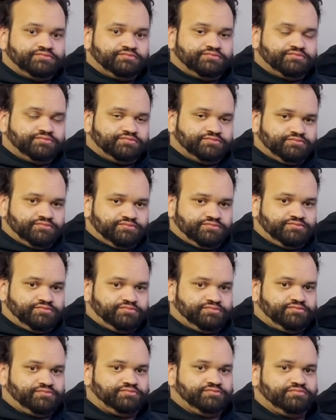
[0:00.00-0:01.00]

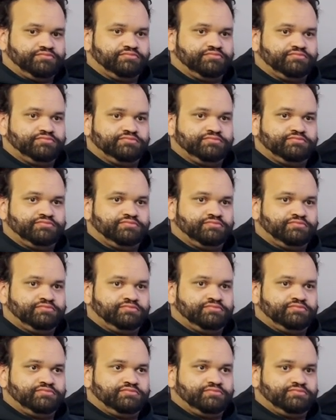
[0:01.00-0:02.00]

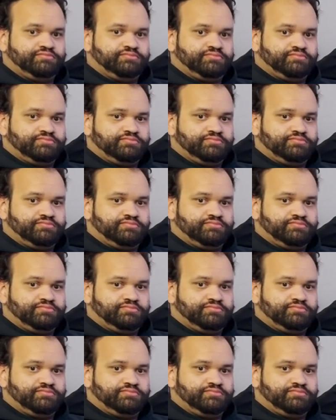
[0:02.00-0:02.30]
No words are spoken by the person on screen.